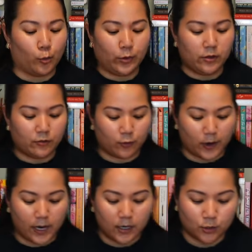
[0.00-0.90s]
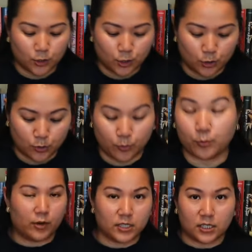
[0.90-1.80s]
be afraid to
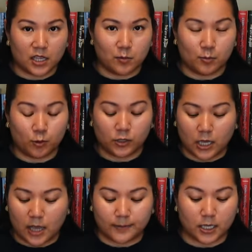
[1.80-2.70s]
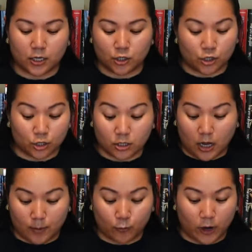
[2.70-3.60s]
press it a couple more times and it should
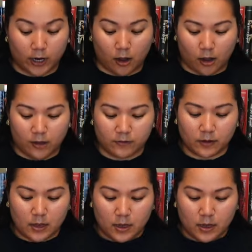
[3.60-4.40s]
come right off.